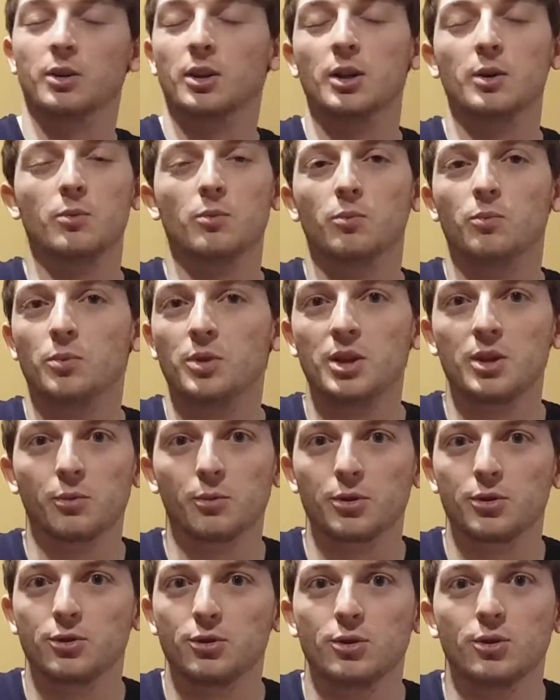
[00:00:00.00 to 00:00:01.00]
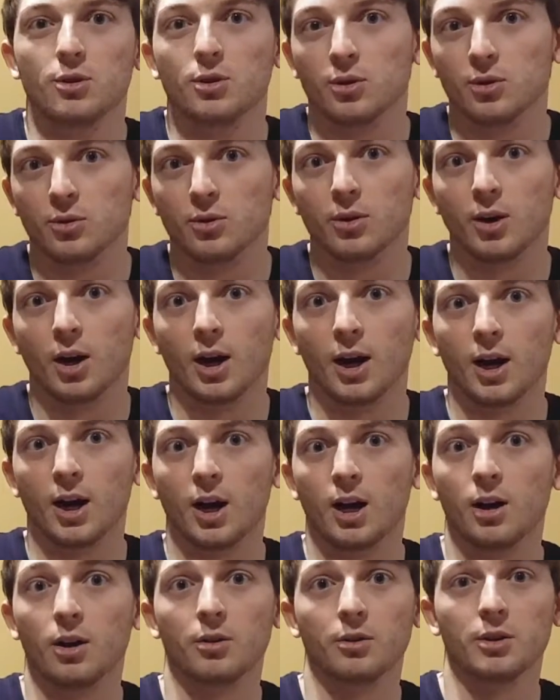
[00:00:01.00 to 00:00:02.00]
in the
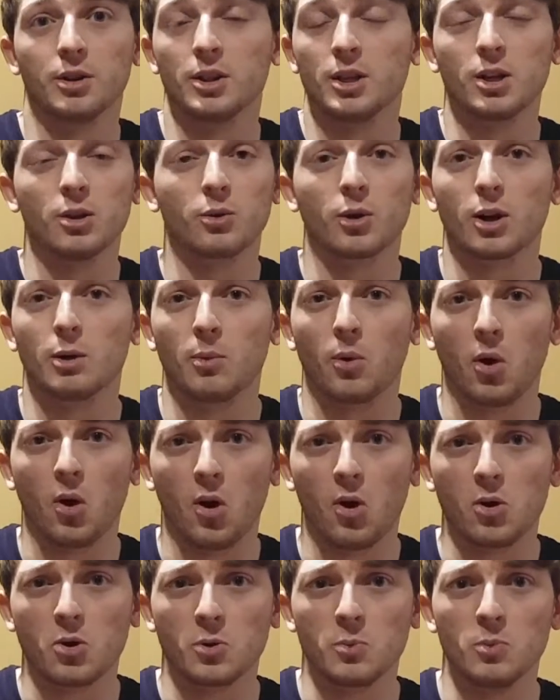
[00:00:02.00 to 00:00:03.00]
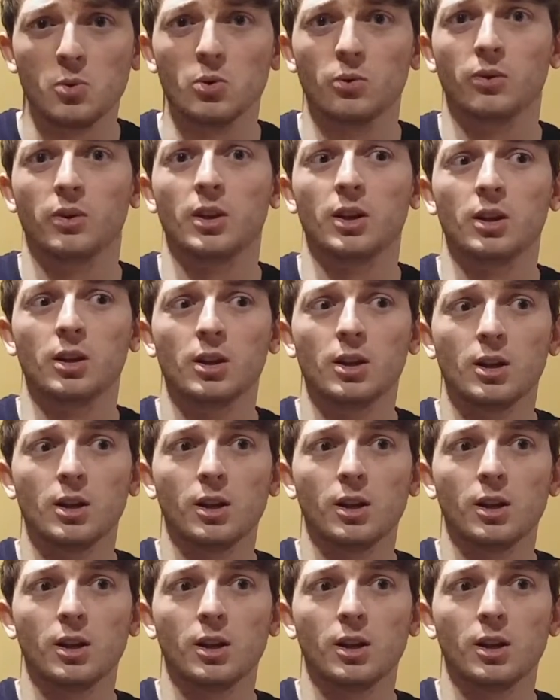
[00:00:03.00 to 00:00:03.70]
original, in the Incredible Hulk movie,